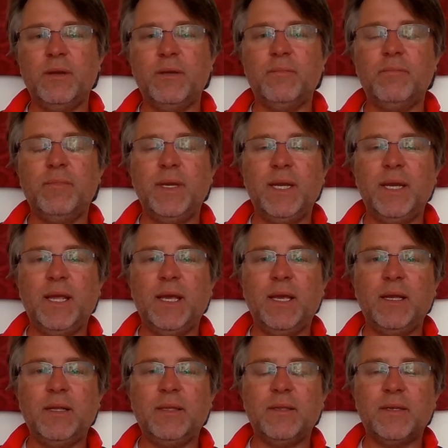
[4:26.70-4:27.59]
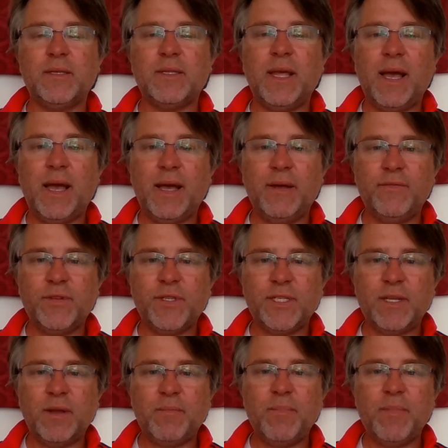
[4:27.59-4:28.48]
meaning does that have
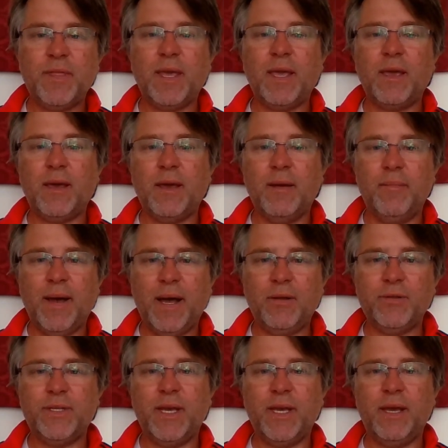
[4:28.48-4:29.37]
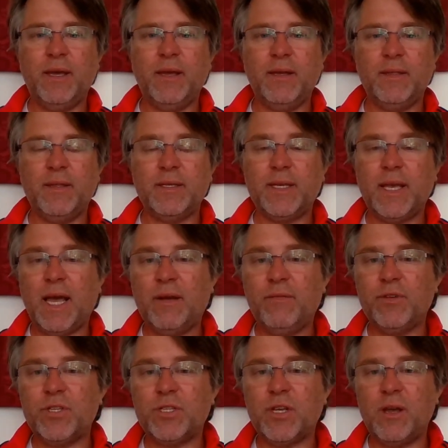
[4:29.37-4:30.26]
something about it? Does it
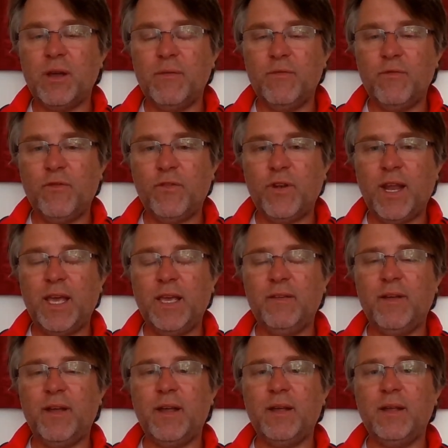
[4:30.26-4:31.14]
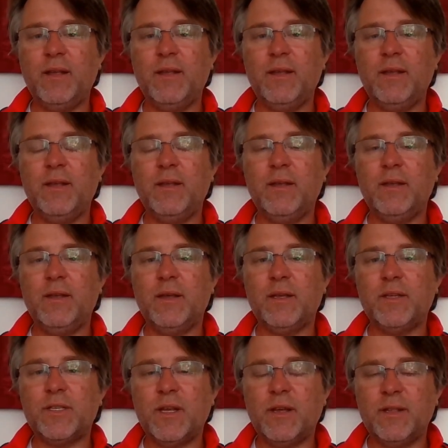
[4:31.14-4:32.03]
have a certain flavour,
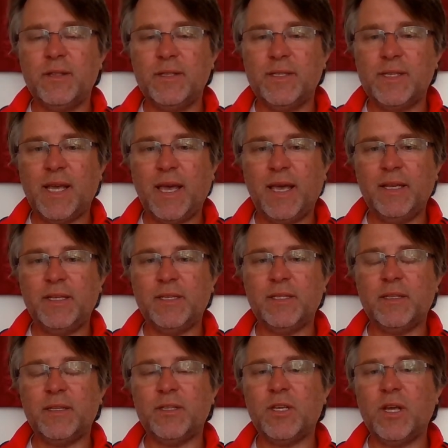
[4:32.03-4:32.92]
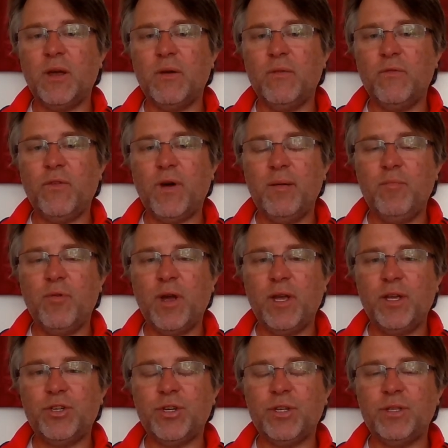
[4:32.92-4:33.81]
a certain taste, a certain
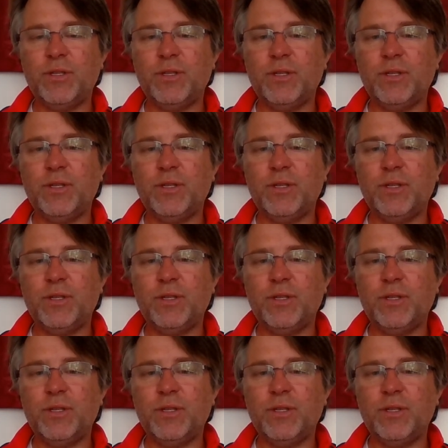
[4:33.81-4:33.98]
vibration?